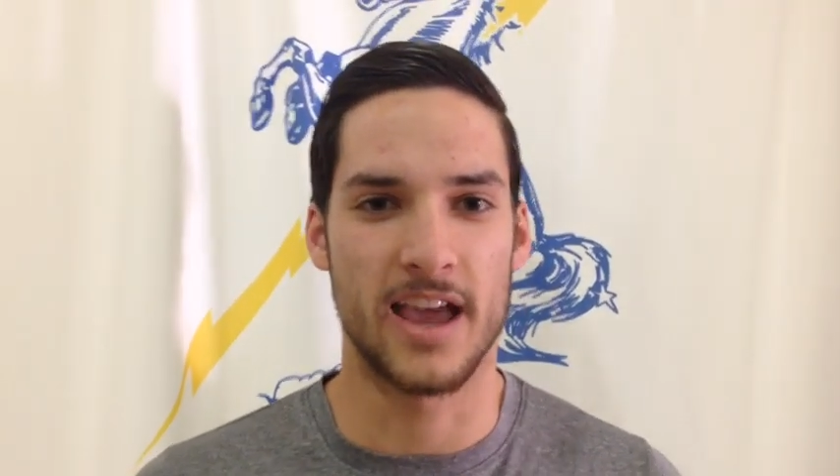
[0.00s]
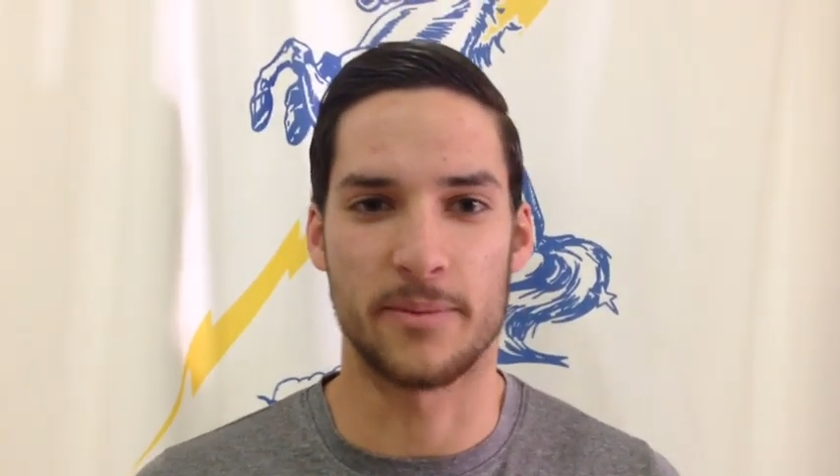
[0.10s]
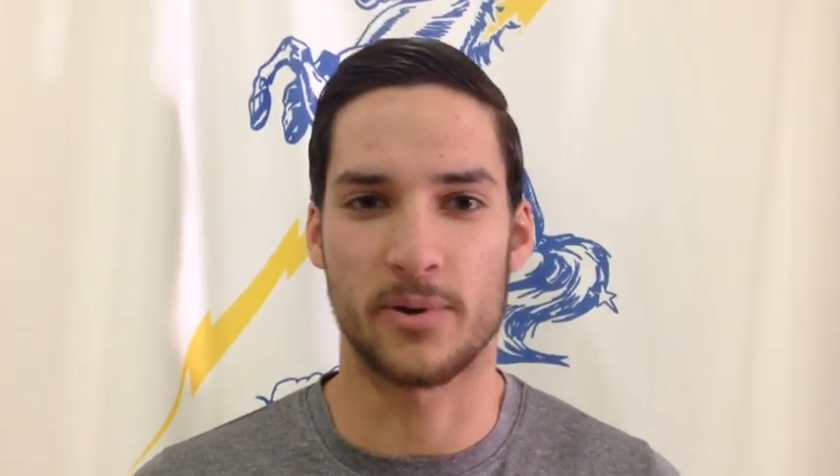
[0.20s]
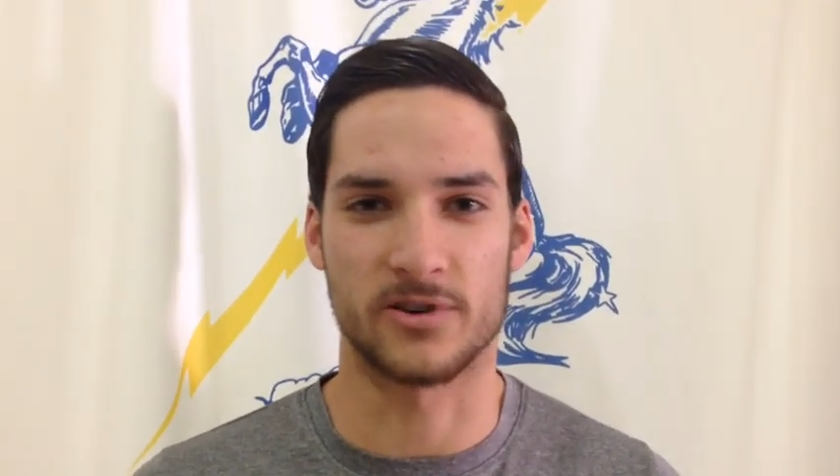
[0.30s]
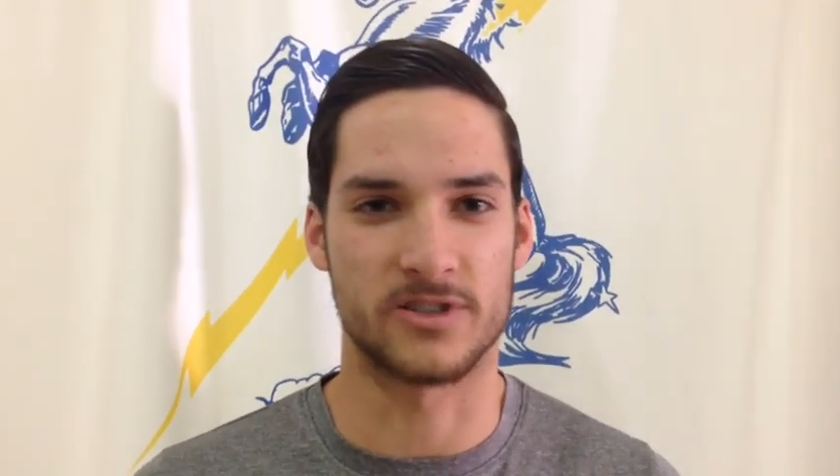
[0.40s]

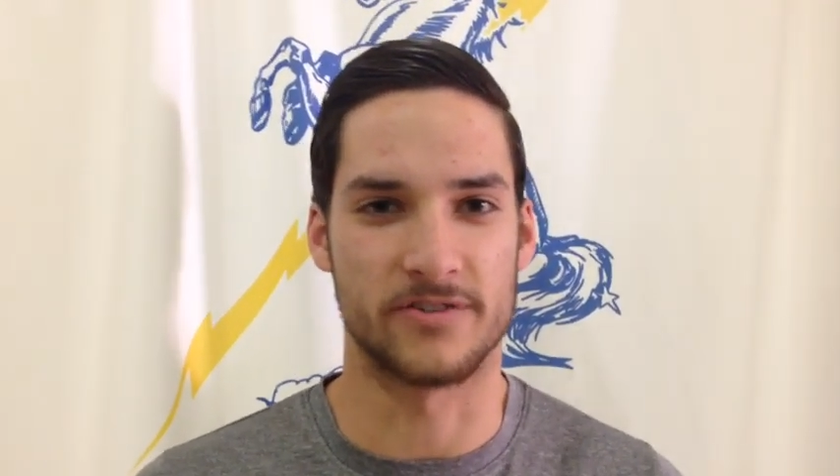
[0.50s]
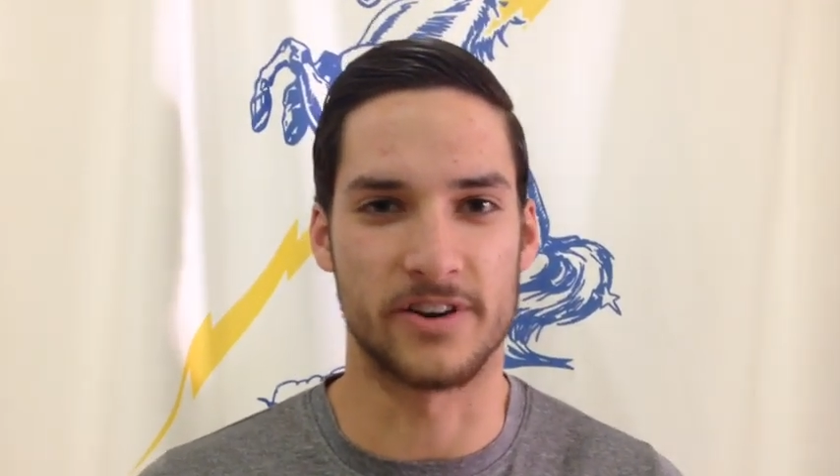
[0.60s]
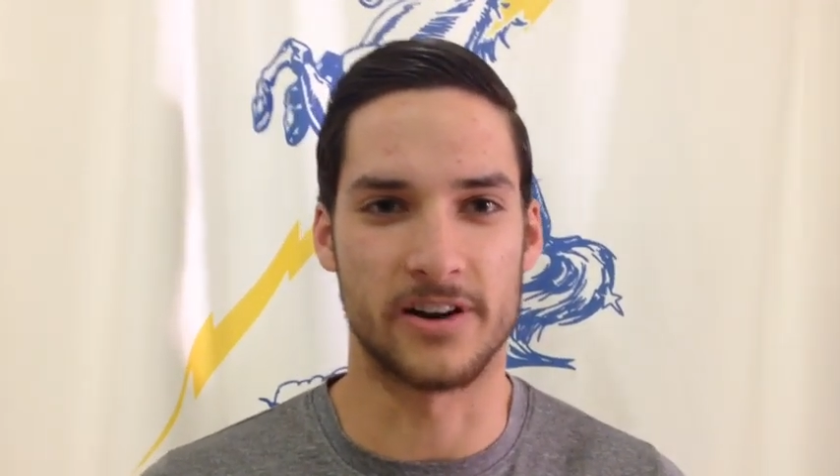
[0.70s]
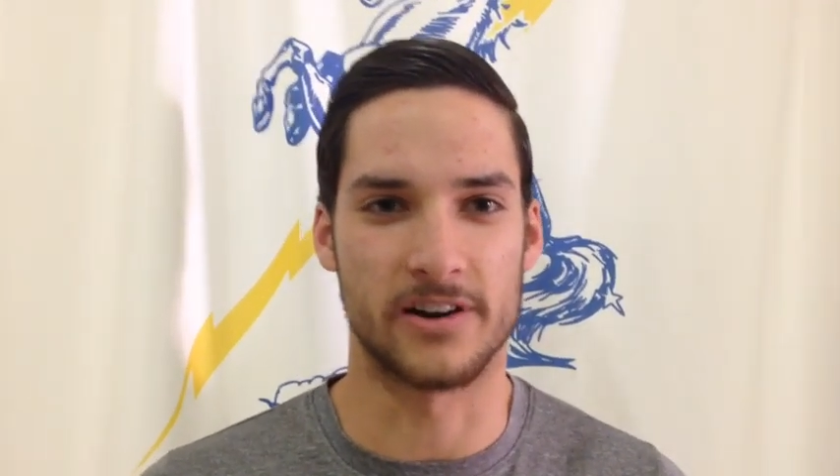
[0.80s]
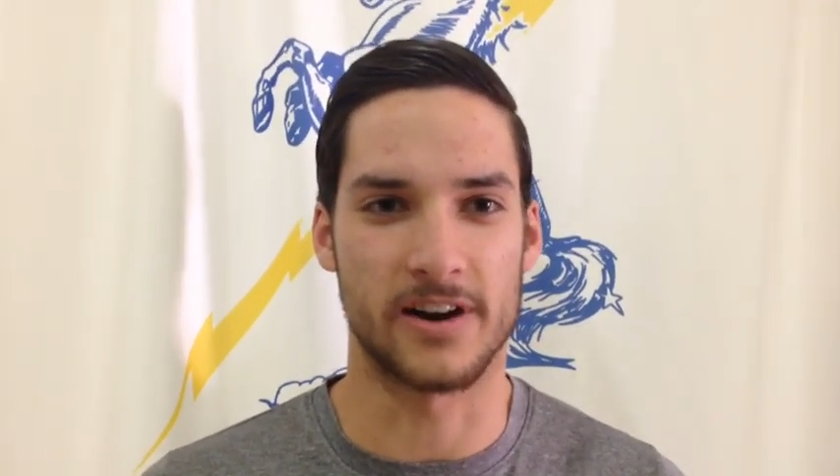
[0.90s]
and
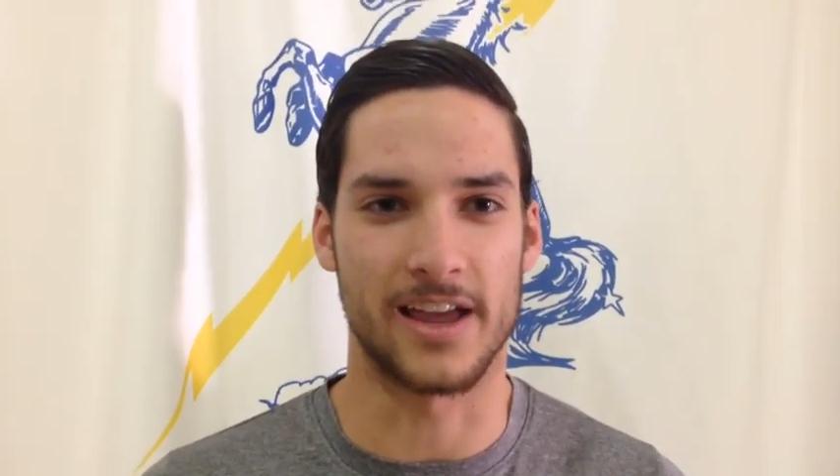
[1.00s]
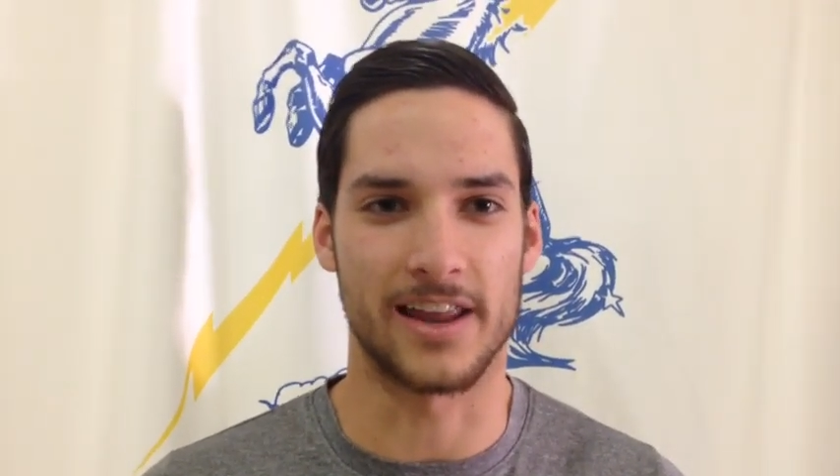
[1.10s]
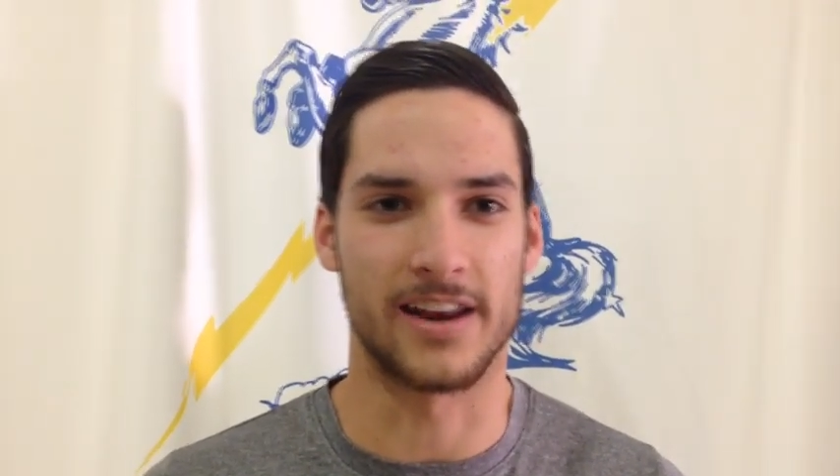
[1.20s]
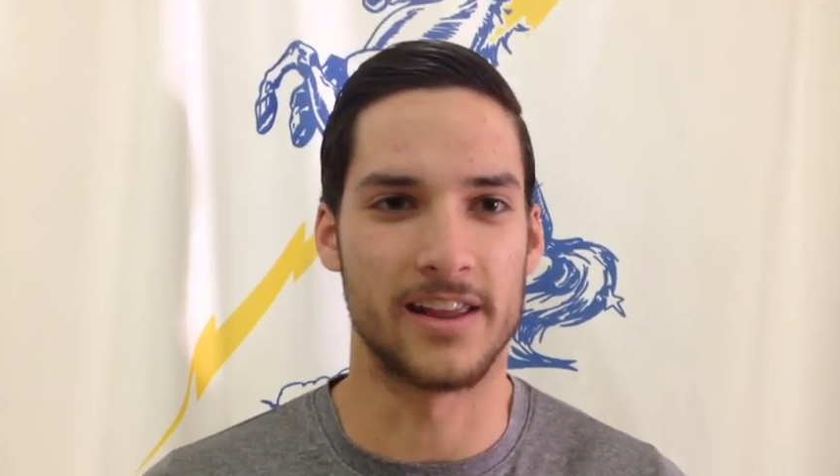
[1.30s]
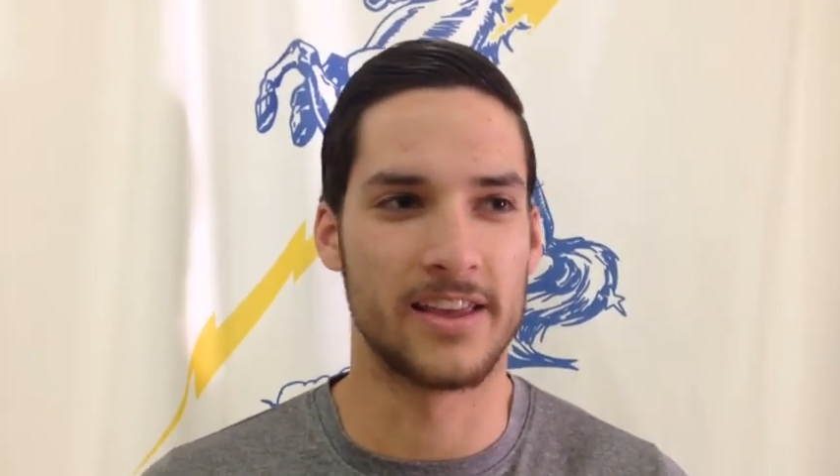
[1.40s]
persevere, and